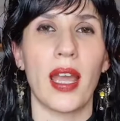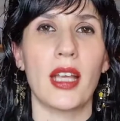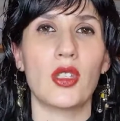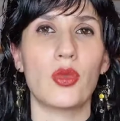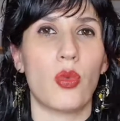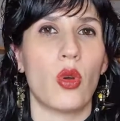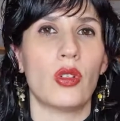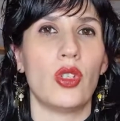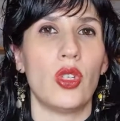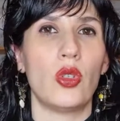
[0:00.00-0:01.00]
I just
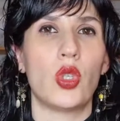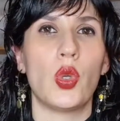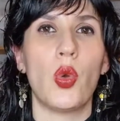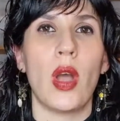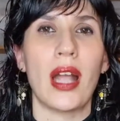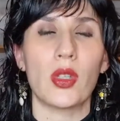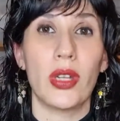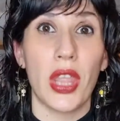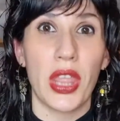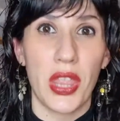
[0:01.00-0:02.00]
want you to
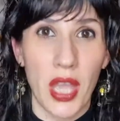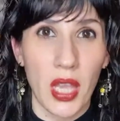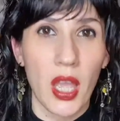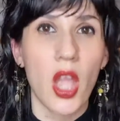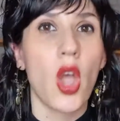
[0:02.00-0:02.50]
actually think